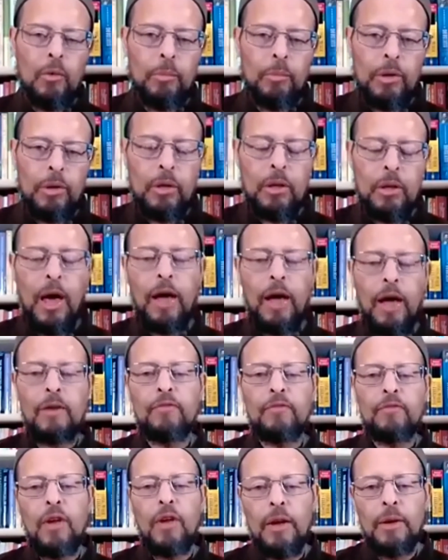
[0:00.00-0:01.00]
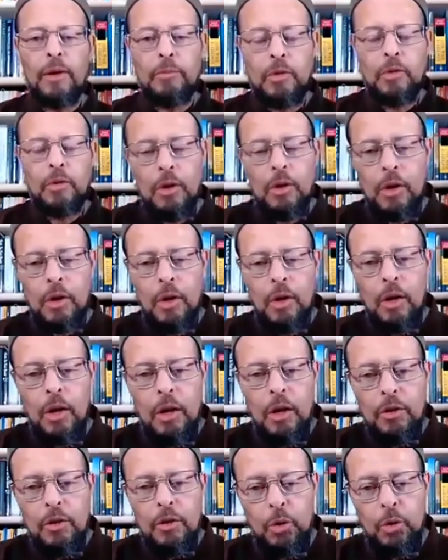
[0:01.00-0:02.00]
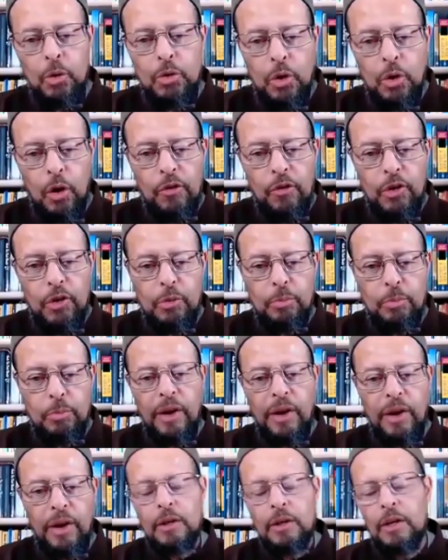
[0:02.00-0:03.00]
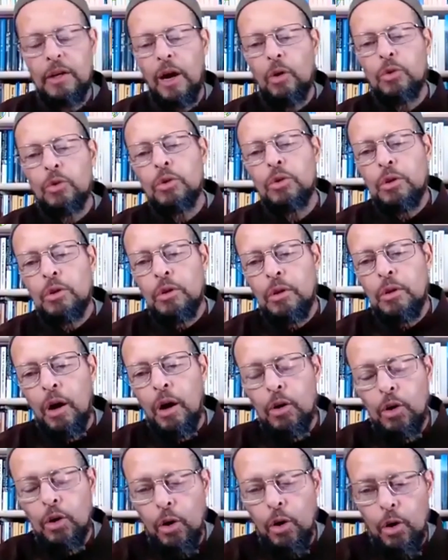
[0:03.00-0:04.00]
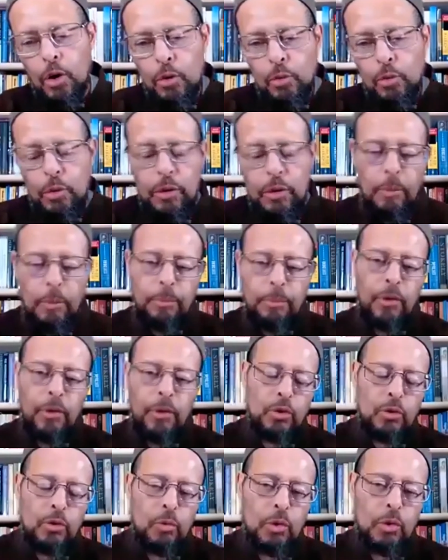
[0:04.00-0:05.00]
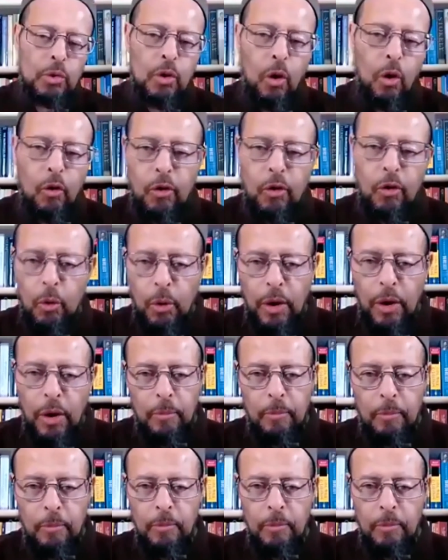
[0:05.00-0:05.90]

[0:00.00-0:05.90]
But a lot of times, those nervous breakdowns occurred when a person was overwhelmed.